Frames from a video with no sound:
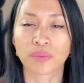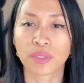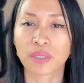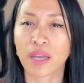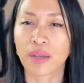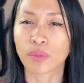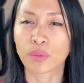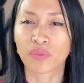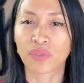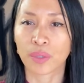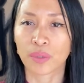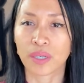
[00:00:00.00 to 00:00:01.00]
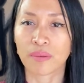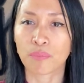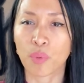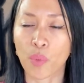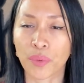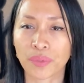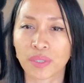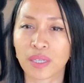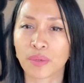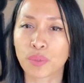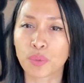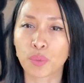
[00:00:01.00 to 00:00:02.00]
And that was very important. And
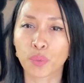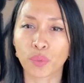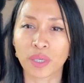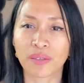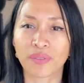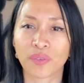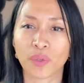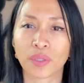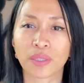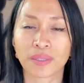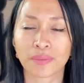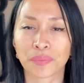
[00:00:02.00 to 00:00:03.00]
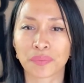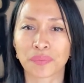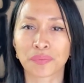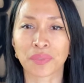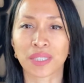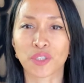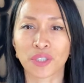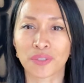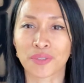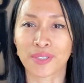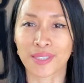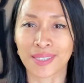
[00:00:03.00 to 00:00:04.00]
I was grateful. My
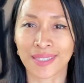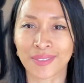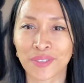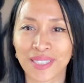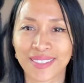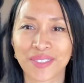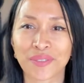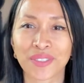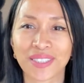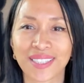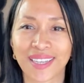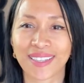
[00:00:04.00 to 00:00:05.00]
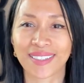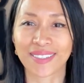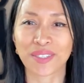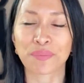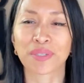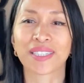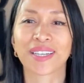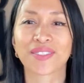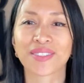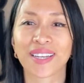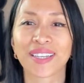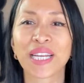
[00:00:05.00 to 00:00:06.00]
children just kind of walked in for a second. They're playing
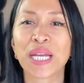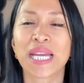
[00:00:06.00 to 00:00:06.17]
outside.